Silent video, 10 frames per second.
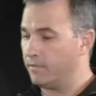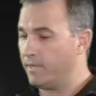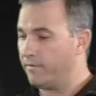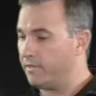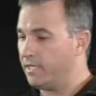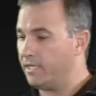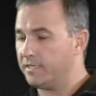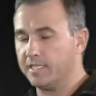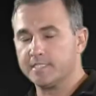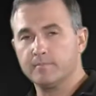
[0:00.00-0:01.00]
then we have a,
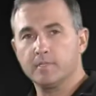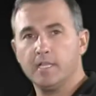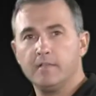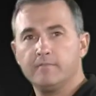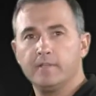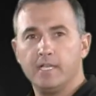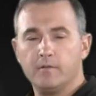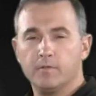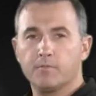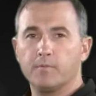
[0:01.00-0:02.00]
custom
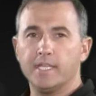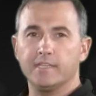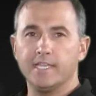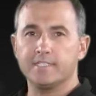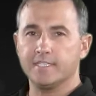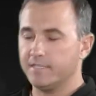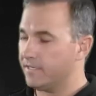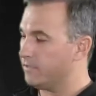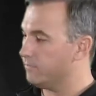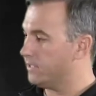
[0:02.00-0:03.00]
glove with red lacing
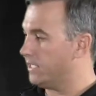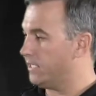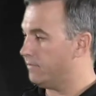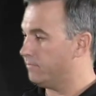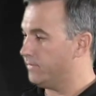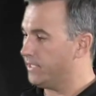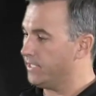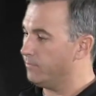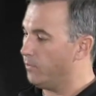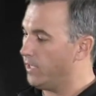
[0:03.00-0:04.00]
here, the
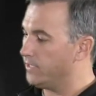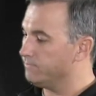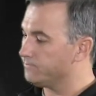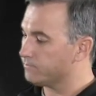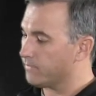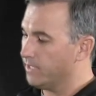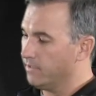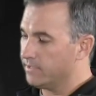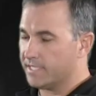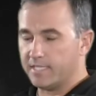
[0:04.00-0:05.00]
M1.
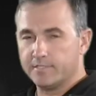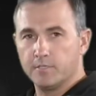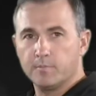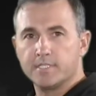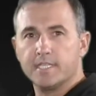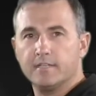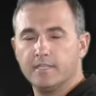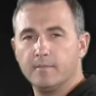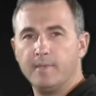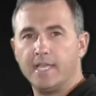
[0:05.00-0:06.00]
It's got super skin
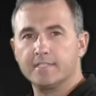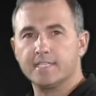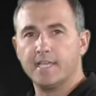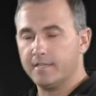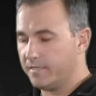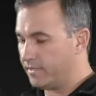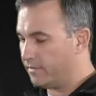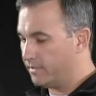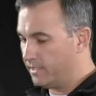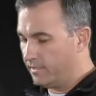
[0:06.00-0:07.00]
on the backside
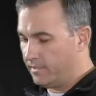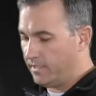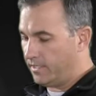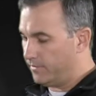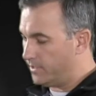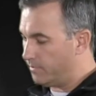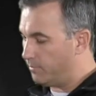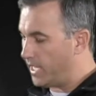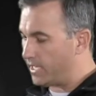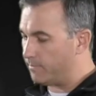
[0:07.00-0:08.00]
here, and then a
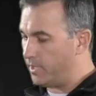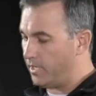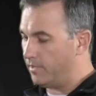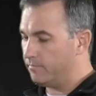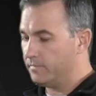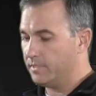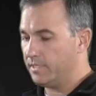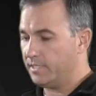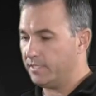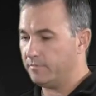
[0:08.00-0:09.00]
black palm
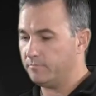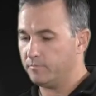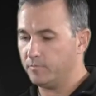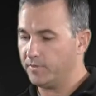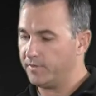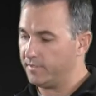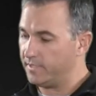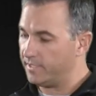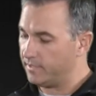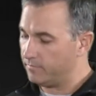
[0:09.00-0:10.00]
uh, with
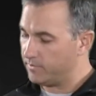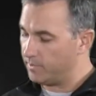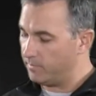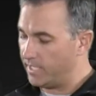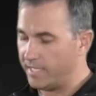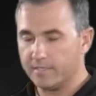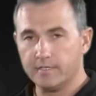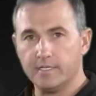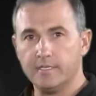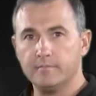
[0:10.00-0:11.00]
the uh, with the black
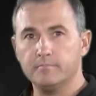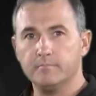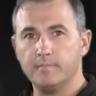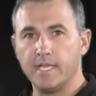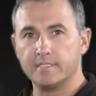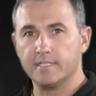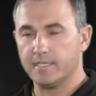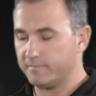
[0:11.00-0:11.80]
uh, backside.